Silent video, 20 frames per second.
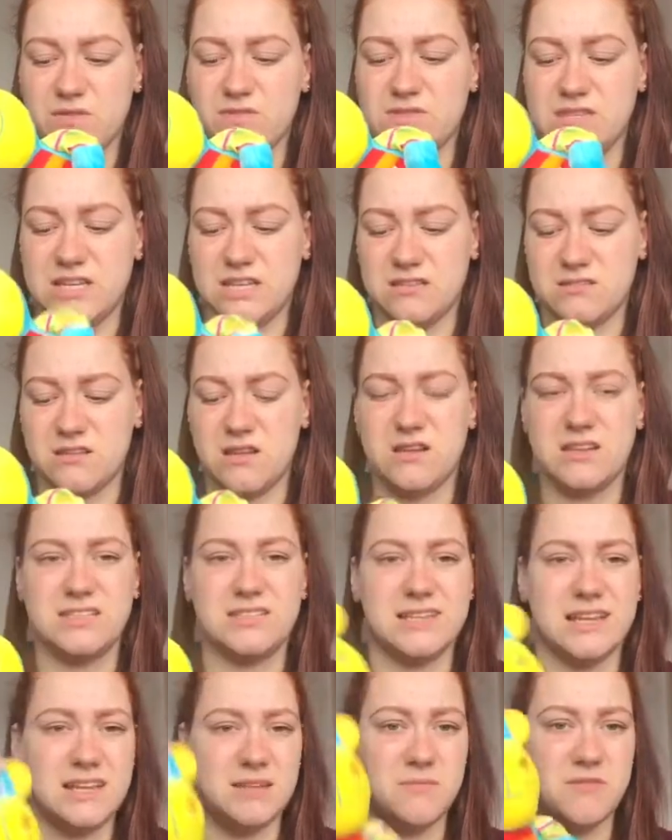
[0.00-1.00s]
Obviously he doesn't
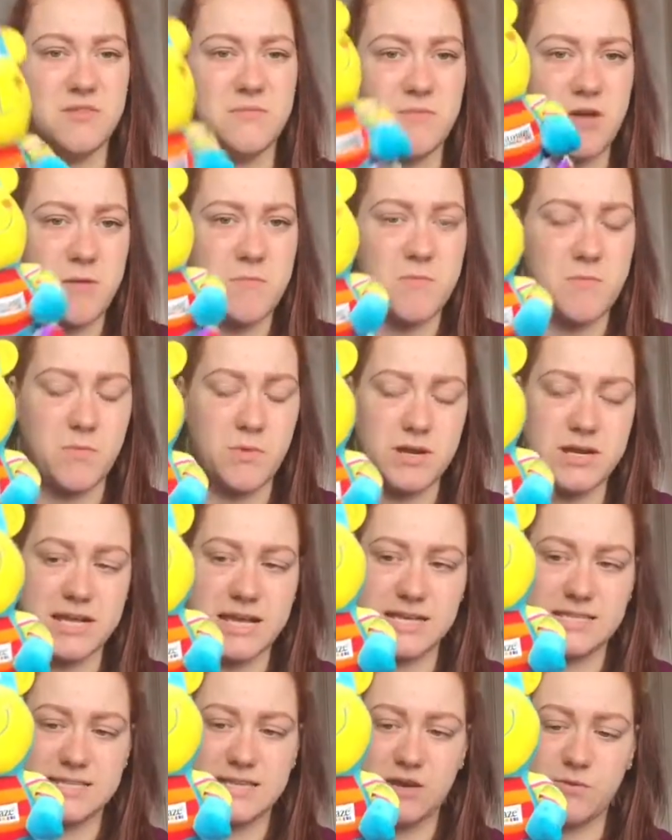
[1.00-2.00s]
understand them at the moment, but when he
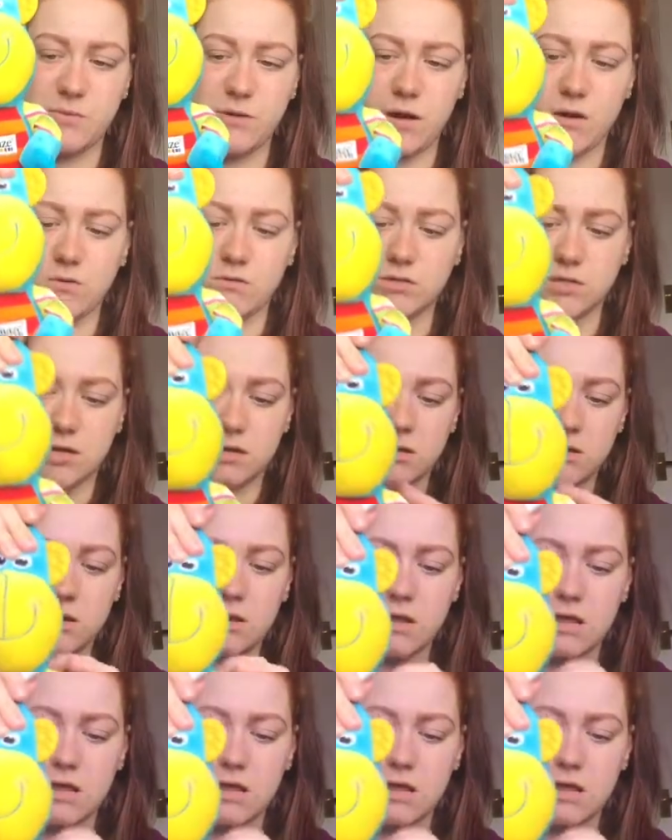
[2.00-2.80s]
gets a little bit older,